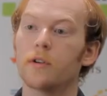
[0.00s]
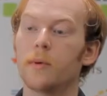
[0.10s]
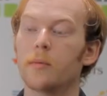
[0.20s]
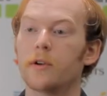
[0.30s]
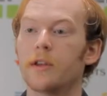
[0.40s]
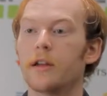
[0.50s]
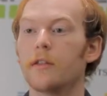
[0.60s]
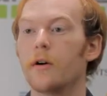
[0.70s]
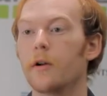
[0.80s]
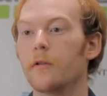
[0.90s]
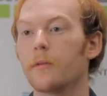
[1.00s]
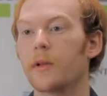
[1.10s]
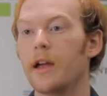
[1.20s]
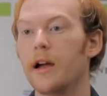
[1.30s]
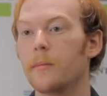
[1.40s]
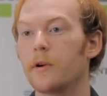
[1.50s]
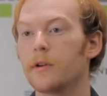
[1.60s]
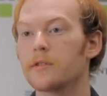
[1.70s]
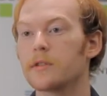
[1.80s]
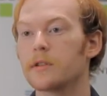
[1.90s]
to be able to take the audio from the
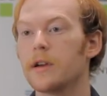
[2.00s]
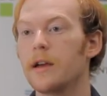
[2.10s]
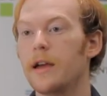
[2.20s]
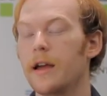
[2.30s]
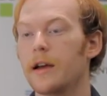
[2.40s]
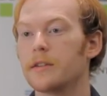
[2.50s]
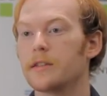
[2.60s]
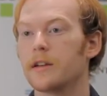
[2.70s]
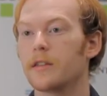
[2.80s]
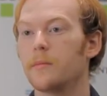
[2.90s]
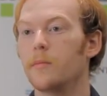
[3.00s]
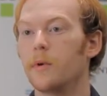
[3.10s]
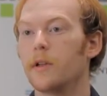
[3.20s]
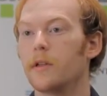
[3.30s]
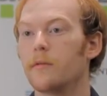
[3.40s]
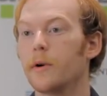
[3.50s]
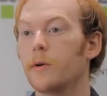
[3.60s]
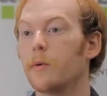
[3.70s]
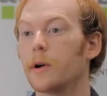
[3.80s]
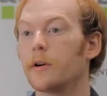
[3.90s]
cameras and sync them with real
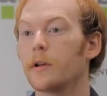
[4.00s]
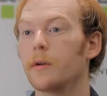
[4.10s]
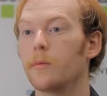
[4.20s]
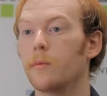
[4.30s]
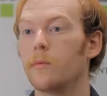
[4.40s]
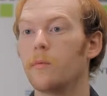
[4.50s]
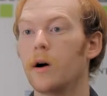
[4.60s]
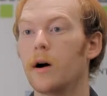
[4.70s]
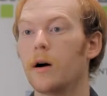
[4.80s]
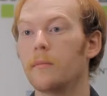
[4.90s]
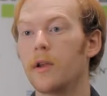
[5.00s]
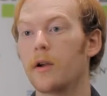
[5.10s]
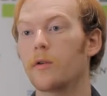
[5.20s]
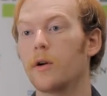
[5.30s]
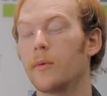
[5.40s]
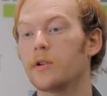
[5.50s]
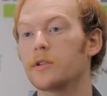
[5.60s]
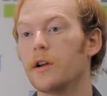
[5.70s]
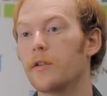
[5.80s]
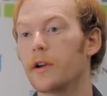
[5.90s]
quickly, uh, not only amongst
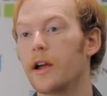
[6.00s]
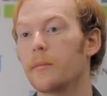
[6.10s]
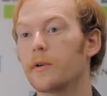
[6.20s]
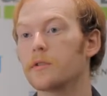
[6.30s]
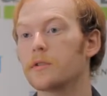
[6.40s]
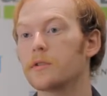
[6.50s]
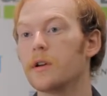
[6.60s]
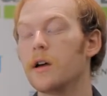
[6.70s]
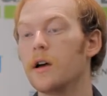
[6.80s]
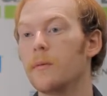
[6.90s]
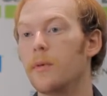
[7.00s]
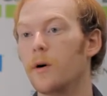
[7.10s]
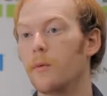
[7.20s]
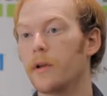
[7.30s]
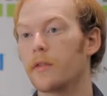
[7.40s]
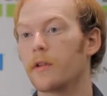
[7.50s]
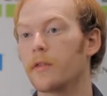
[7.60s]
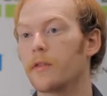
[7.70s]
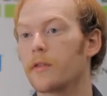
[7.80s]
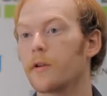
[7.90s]
the other cameras, but with a
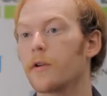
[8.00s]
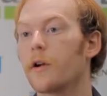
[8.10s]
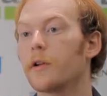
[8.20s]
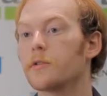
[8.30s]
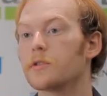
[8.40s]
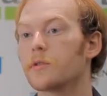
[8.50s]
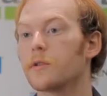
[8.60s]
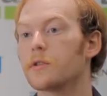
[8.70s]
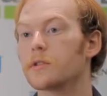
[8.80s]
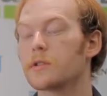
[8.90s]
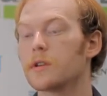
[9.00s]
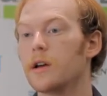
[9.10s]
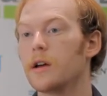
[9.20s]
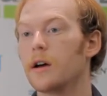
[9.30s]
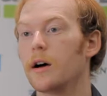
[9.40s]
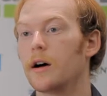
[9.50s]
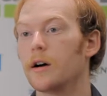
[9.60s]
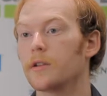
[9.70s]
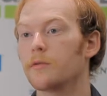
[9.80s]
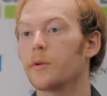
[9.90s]
third audio source
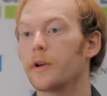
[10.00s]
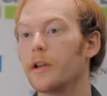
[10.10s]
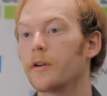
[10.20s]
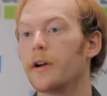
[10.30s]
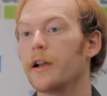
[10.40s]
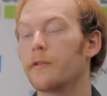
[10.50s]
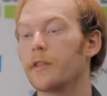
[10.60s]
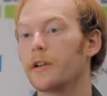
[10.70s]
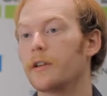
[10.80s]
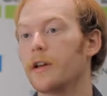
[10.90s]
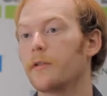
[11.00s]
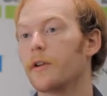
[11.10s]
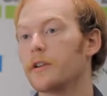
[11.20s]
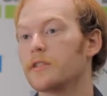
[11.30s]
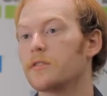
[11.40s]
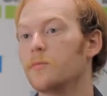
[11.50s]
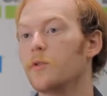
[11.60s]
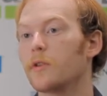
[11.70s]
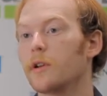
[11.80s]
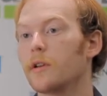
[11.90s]
uh, to really integrate everything together nice and
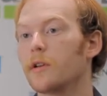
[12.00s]
smoothly.